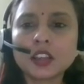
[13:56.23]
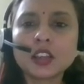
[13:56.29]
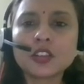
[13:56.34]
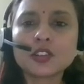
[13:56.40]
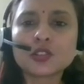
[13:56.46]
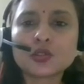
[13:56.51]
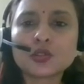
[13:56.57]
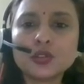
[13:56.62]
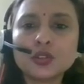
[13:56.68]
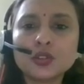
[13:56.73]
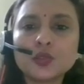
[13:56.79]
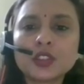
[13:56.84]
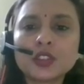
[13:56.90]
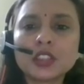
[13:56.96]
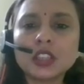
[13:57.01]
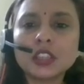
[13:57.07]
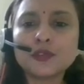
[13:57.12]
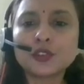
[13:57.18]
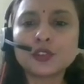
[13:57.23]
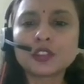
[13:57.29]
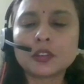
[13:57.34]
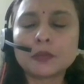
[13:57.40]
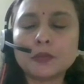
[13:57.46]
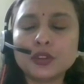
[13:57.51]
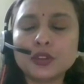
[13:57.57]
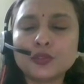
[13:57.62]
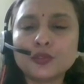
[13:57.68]
so you would see for
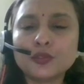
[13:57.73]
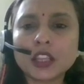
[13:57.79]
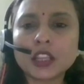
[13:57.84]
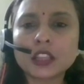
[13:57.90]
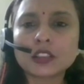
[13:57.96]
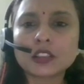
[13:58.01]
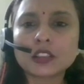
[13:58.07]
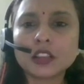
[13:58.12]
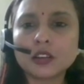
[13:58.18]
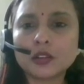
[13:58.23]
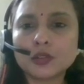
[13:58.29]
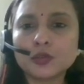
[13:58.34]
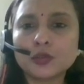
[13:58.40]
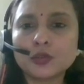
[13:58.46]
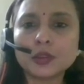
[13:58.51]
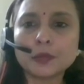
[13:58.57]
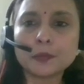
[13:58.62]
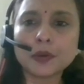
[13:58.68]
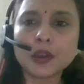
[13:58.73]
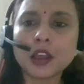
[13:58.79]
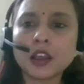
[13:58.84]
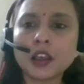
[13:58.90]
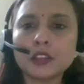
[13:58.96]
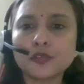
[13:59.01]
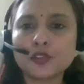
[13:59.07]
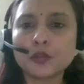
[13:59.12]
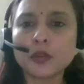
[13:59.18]
the blue flex algo, the
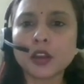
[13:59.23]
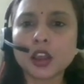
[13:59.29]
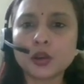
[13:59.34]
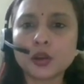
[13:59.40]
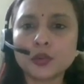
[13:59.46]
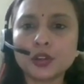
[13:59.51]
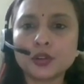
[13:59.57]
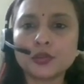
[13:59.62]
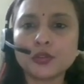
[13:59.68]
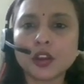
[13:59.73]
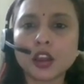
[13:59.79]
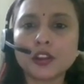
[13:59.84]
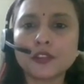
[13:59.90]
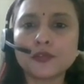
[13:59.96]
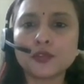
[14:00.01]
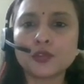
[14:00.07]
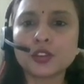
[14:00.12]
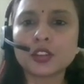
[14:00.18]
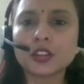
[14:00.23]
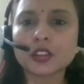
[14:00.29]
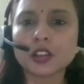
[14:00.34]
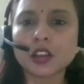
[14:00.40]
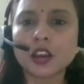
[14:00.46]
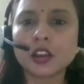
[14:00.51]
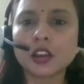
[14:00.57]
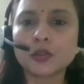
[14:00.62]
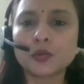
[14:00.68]
path from R1 to R4 is
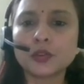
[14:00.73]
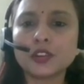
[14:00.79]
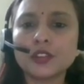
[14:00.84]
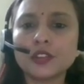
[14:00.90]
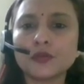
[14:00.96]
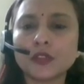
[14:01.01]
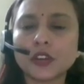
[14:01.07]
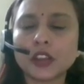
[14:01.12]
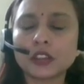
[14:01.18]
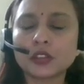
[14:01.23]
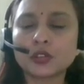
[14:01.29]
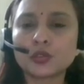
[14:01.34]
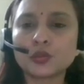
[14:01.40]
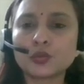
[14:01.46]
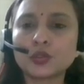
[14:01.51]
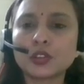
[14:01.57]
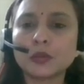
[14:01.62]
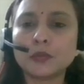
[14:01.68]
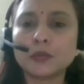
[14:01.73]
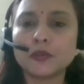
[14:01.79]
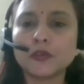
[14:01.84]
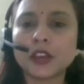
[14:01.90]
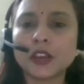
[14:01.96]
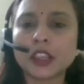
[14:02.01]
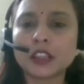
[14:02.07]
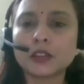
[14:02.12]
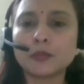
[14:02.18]
R1 through the
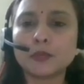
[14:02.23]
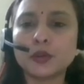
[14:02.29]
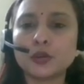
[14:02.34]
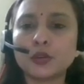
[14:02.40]
via the blue